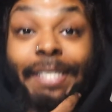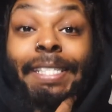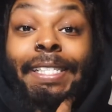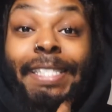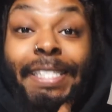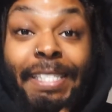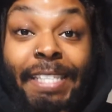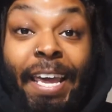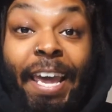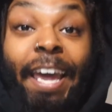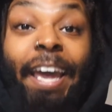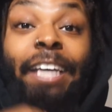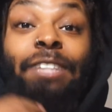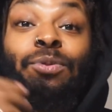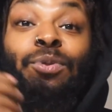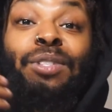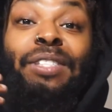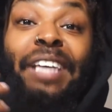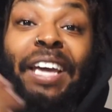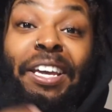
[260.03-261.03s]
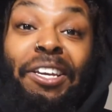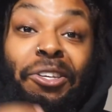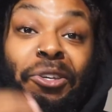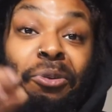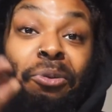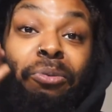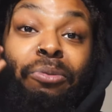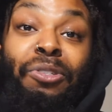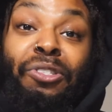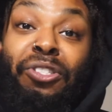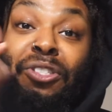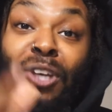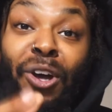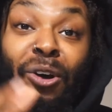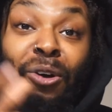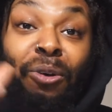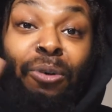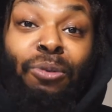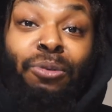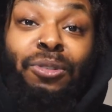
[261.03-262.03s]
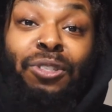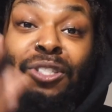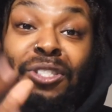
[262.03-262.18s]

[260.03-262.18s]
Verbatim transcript: Tags will take you so